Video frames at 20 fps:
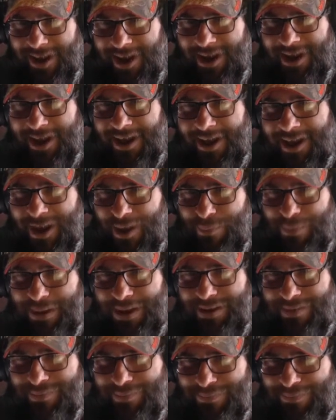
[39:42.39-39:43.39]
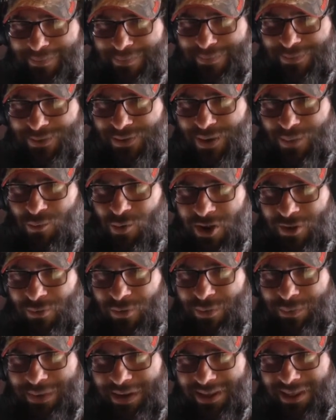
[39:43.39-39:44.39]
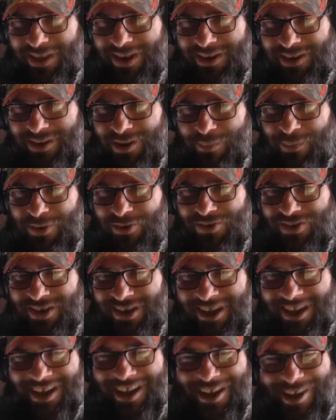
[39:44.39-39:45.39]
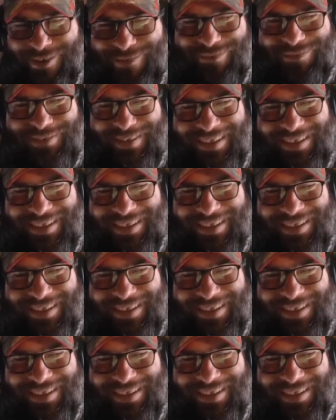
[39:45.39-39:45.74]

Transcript: Ha, I bet someone would be like, WTF.